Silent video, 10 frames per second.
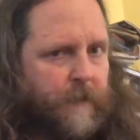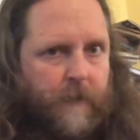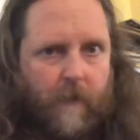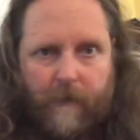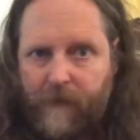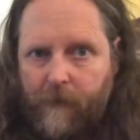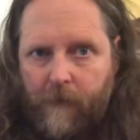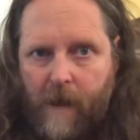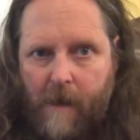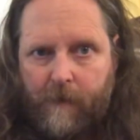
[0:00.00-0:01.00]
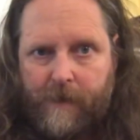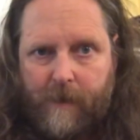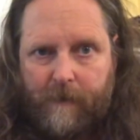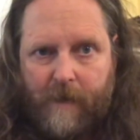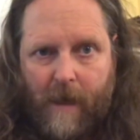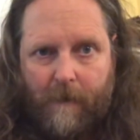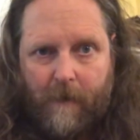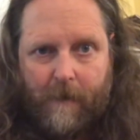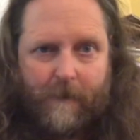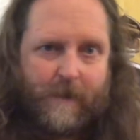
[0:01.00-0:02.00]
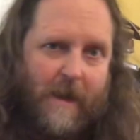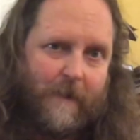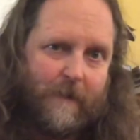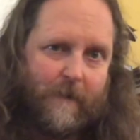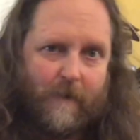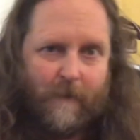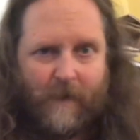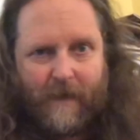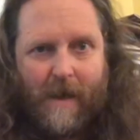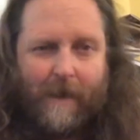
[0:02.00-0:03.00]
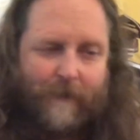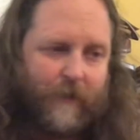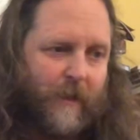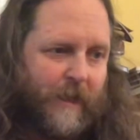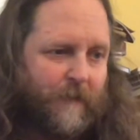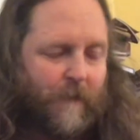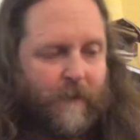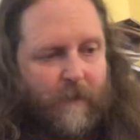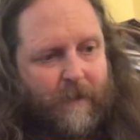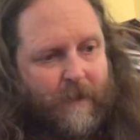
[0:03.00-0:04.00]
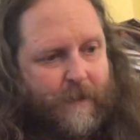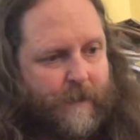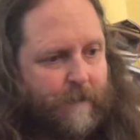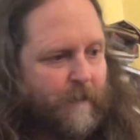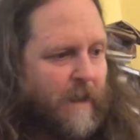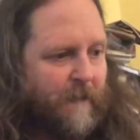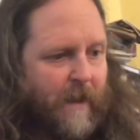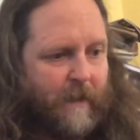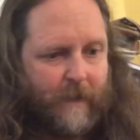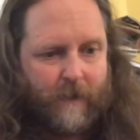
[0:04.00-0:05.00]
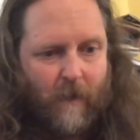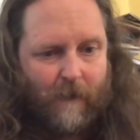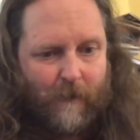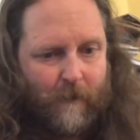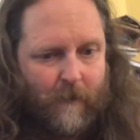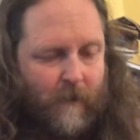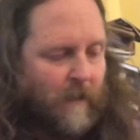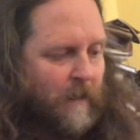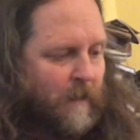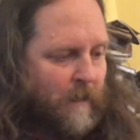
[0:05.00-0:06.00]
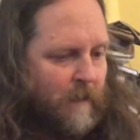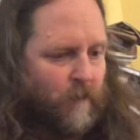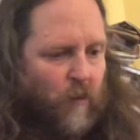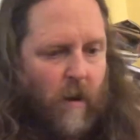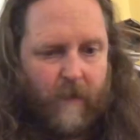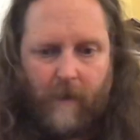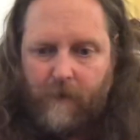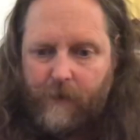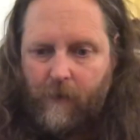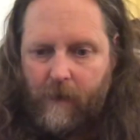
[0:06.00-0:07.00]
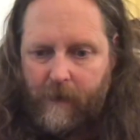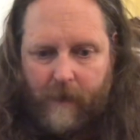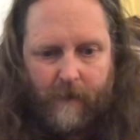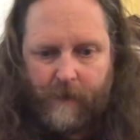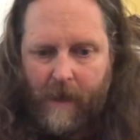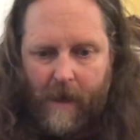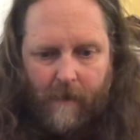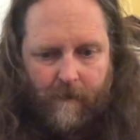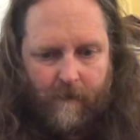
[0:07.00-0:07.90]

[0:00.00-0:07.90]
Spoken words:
do a review on that one sometime, although it's be a kind of a strange review because I've had the guitar for probably almost 20 years now.